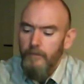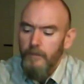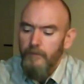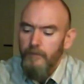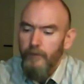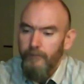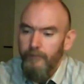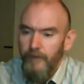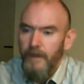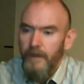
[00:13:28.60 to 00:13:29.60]

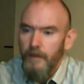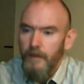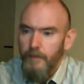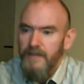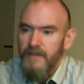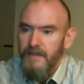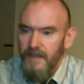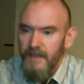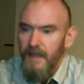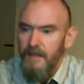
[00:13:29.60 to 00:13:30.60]
fulfilling their business
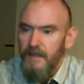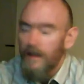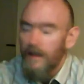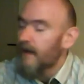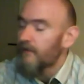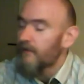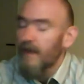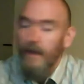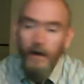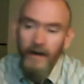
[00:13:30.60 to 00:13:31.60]
needs, and if they
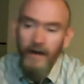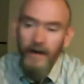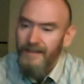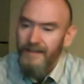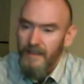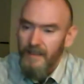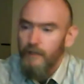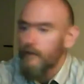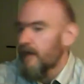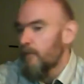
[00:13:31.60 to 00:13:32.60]
are not
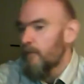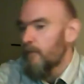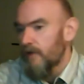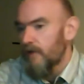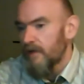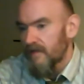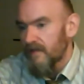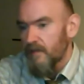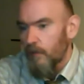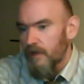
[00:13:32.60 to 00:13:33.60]
successful, they move on to
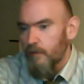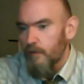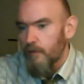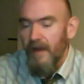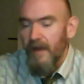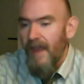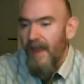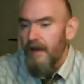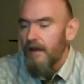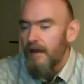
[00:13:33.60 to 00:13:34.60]
somewhere else where they
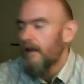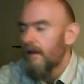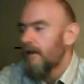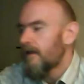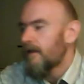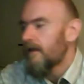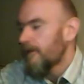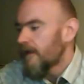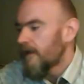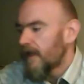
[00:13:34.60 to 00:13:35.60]
can.
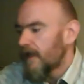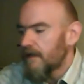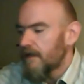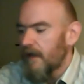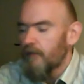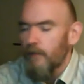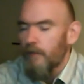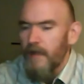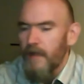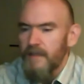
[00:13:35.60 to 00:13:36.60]
It
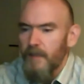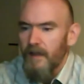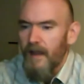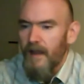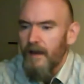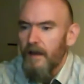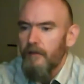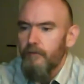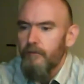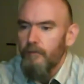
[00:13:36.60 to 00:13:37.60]
reminds me a lot
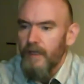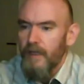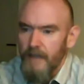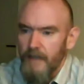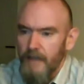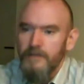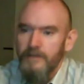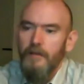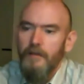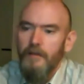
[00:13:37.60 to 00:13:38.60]
of McDonald's,
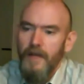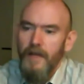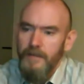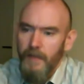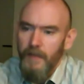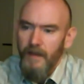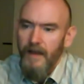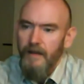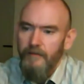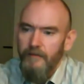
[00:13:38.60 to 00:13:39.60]
and it reminds me a
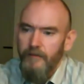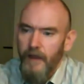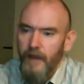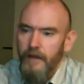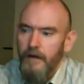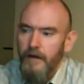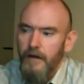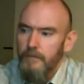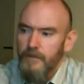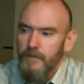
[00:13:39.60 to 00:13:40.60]
lot of other
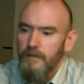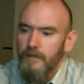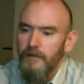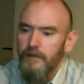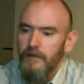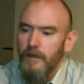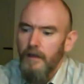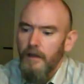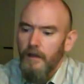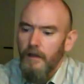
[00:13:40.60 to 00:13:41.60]
sort of
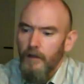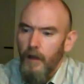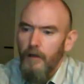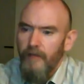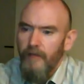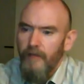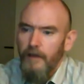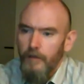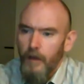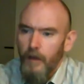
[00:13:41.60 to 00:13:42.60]
low
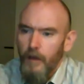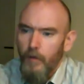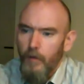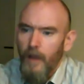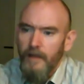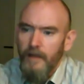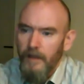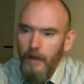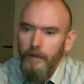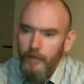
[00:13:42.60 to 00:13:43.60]
value, low quality,
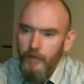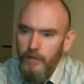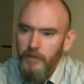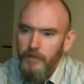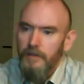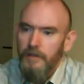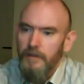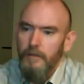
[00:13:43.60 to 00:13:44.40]
low nutrition,